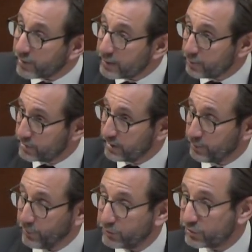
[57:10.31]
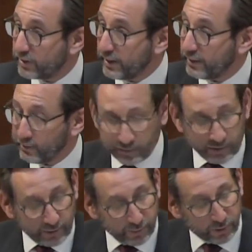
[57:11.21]
Then he puts it up on the screen,
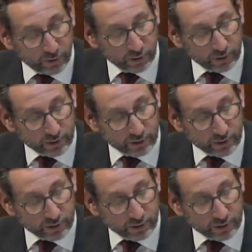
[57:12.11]
and then we can look at